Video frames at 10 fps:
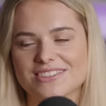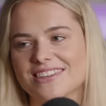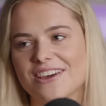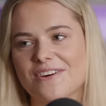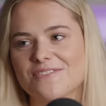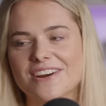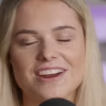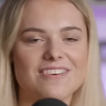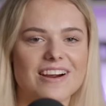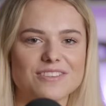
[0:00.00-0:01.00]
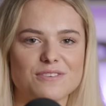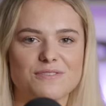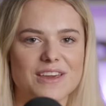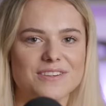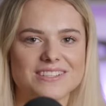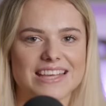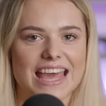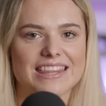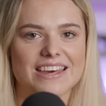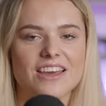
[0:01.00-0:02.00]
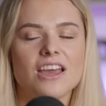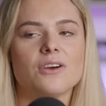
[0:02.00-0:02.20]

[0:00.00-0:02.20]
because they go running around the field together.